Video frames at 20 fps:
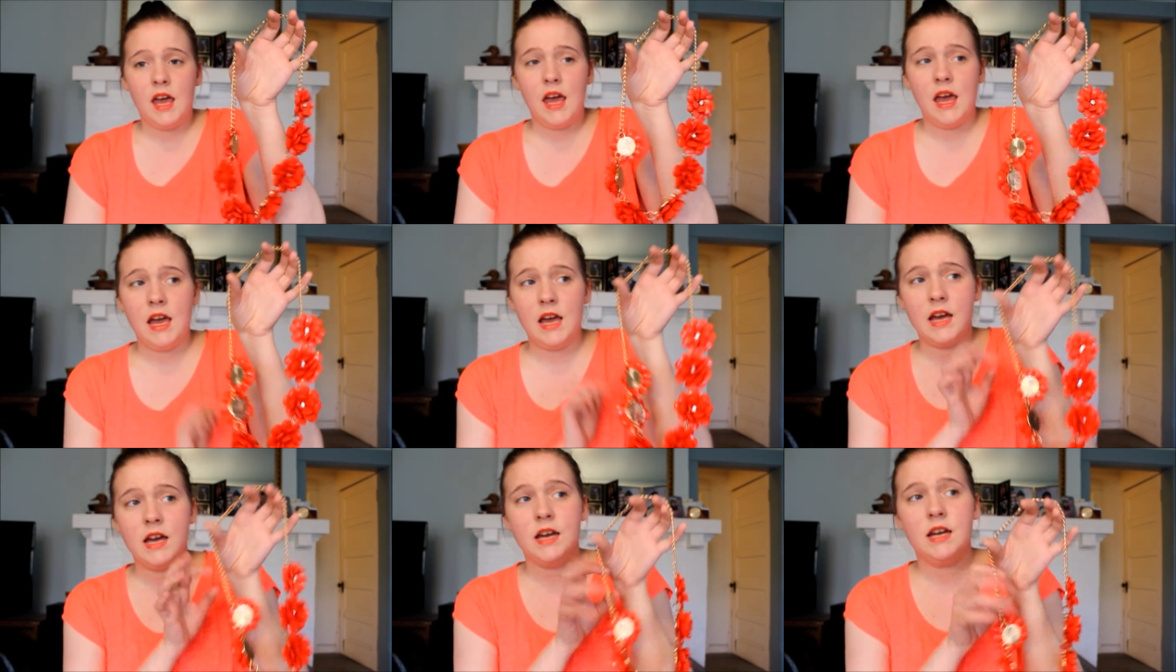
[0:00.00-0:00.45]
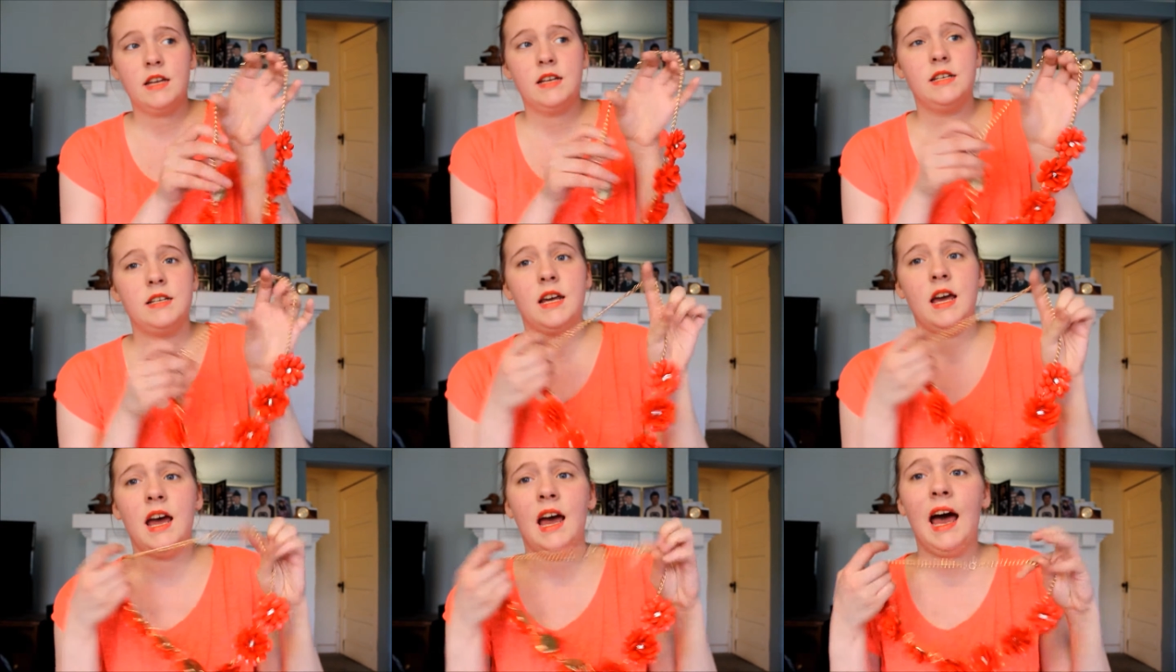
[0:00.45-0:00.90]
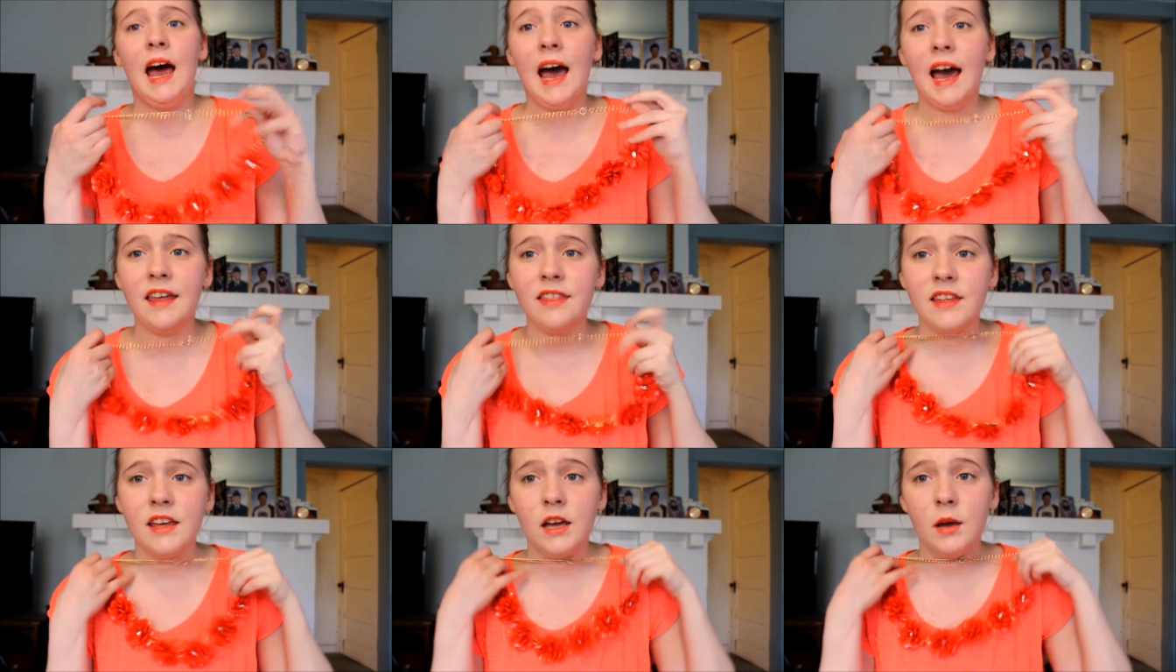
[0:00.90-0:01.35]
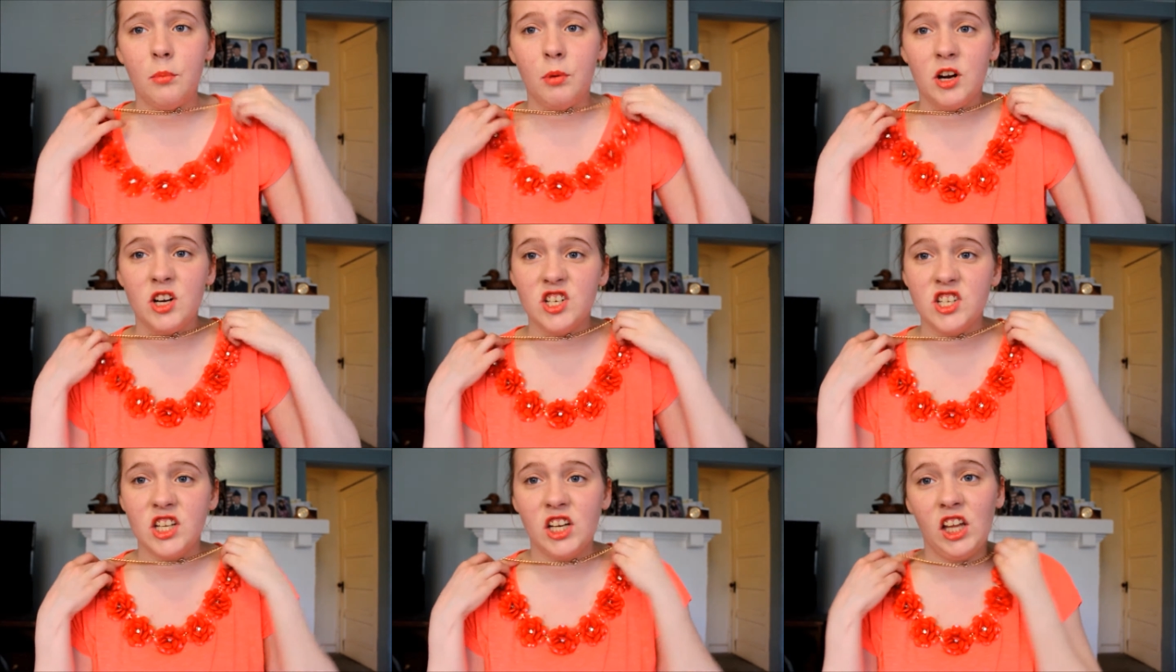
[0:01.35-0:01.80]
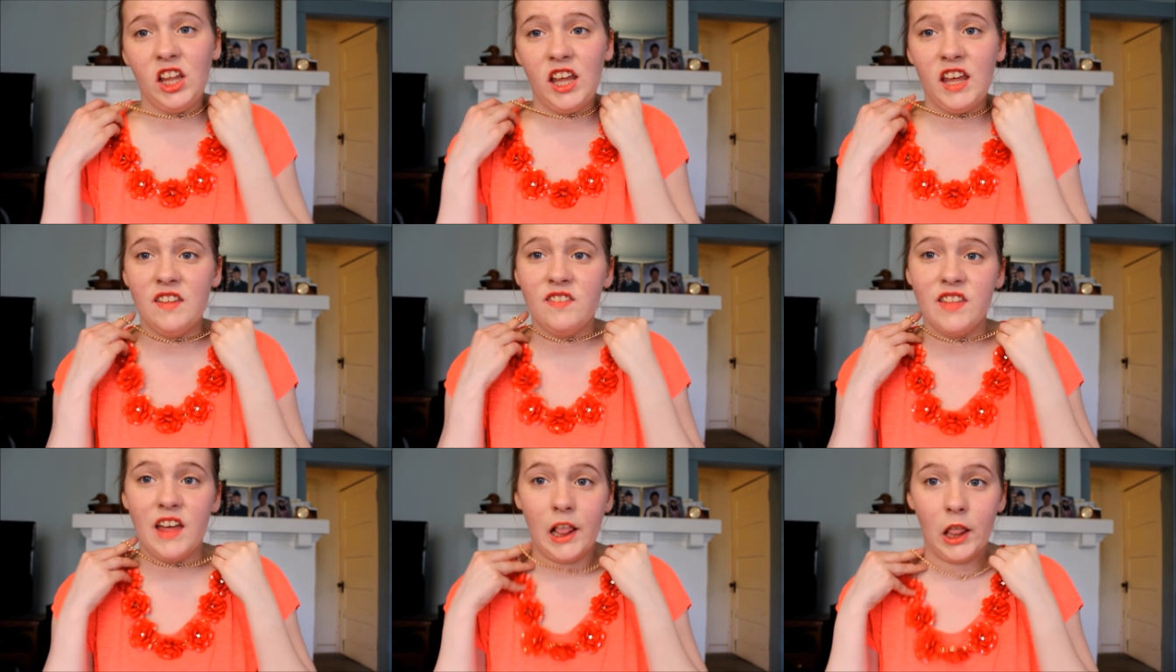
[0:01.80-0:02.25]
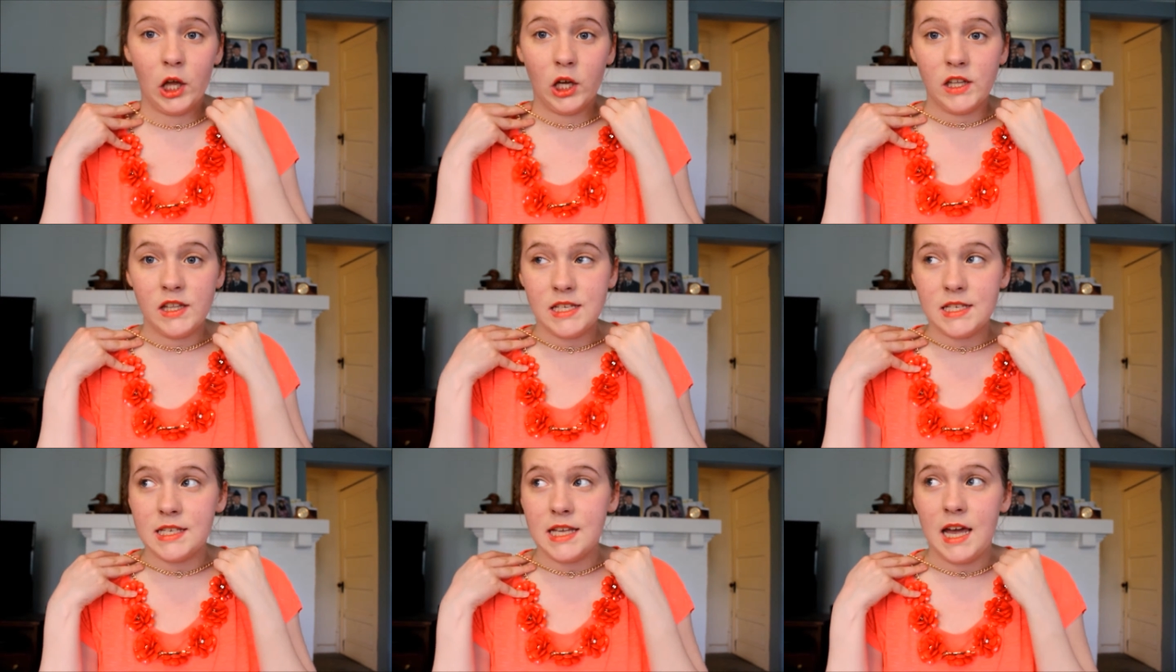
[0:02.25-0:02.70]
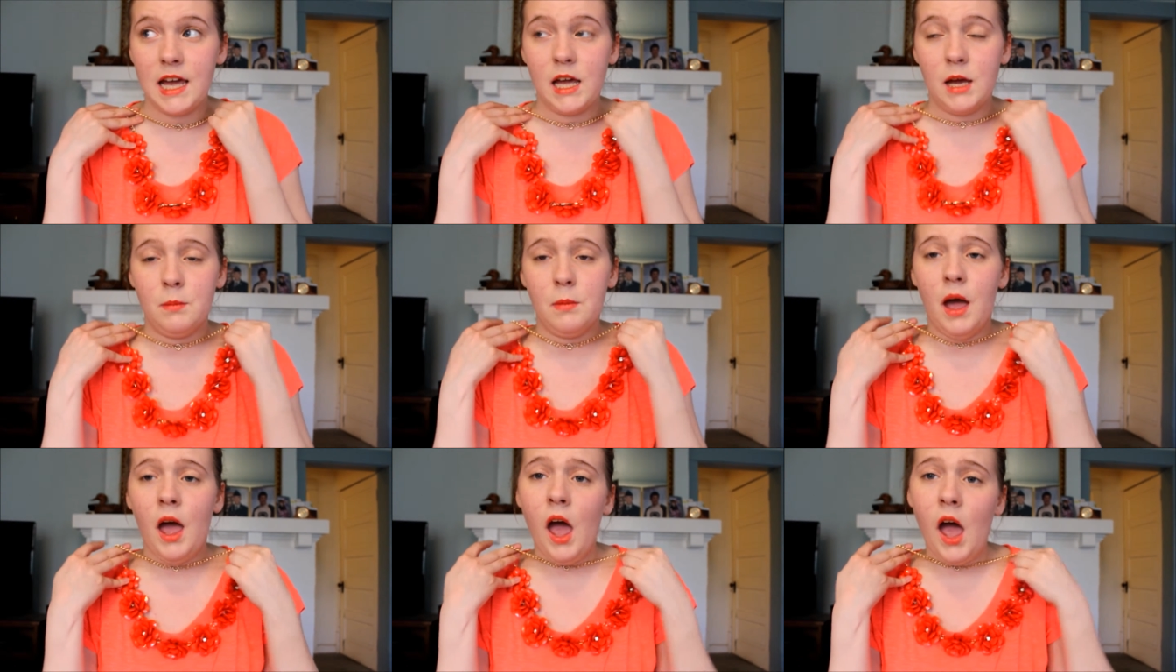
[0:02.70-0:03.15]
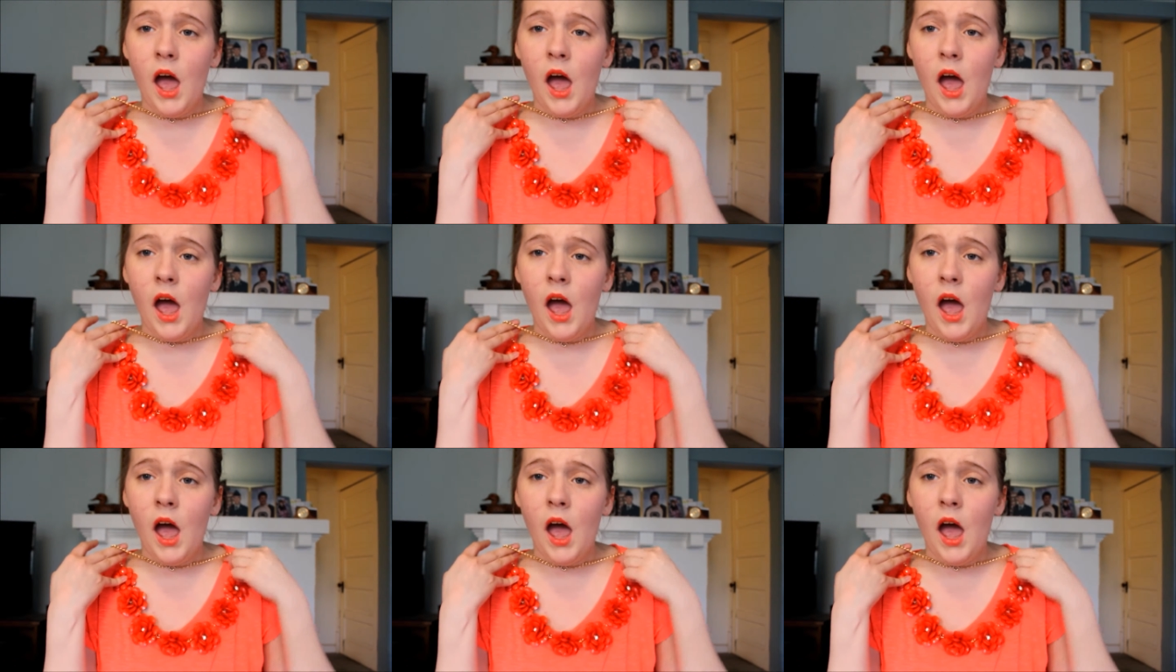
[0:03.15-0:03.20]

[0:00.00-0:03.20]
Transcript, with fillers: And I think personally they look the same.